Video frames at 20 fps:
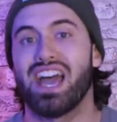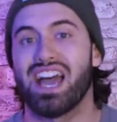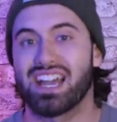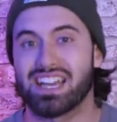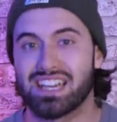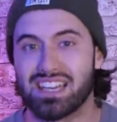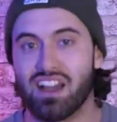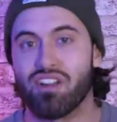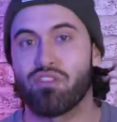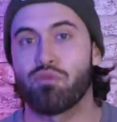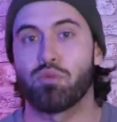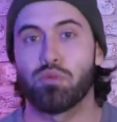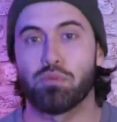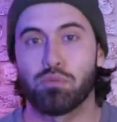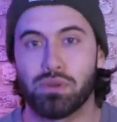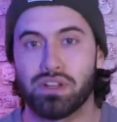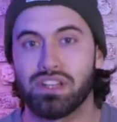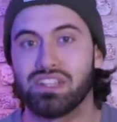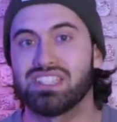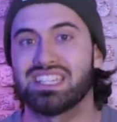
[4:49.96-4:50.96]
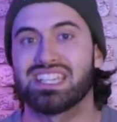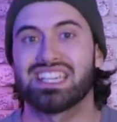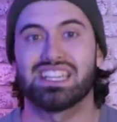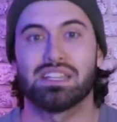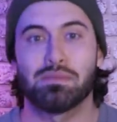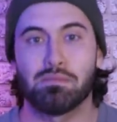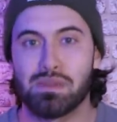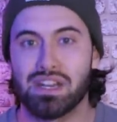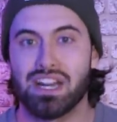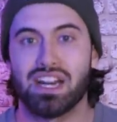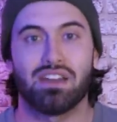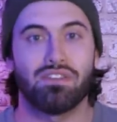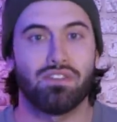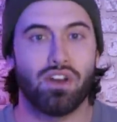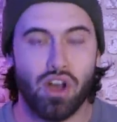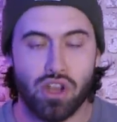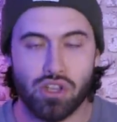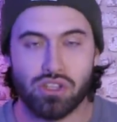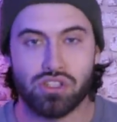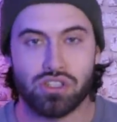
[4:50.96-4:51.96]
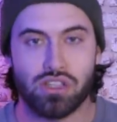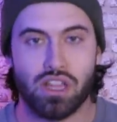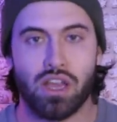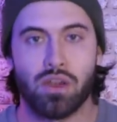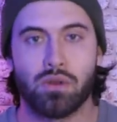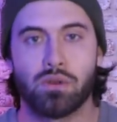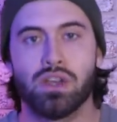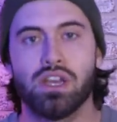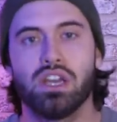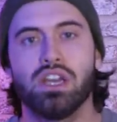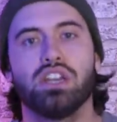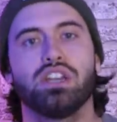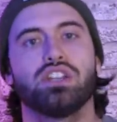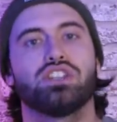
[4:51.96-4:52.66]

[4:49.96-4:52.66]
at a government building in the middle of Oslo.